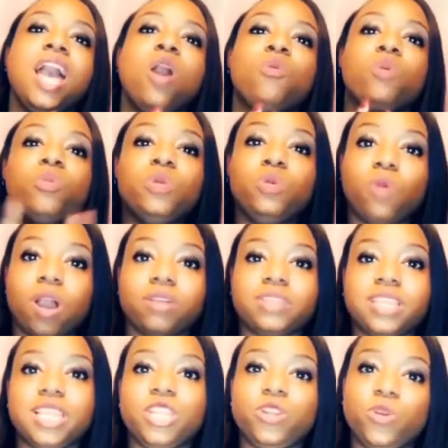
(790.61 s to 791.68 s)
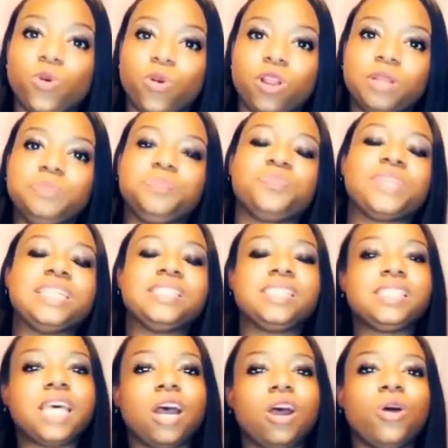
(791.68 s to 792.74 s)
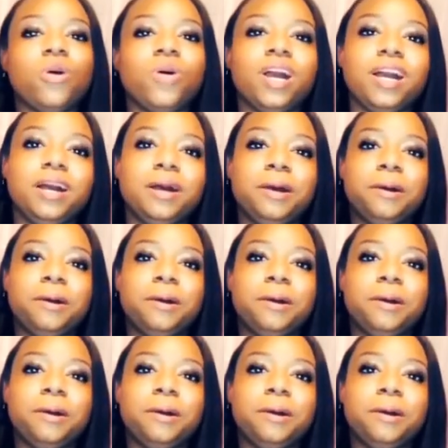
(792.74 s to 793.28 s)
when we walked in the door. So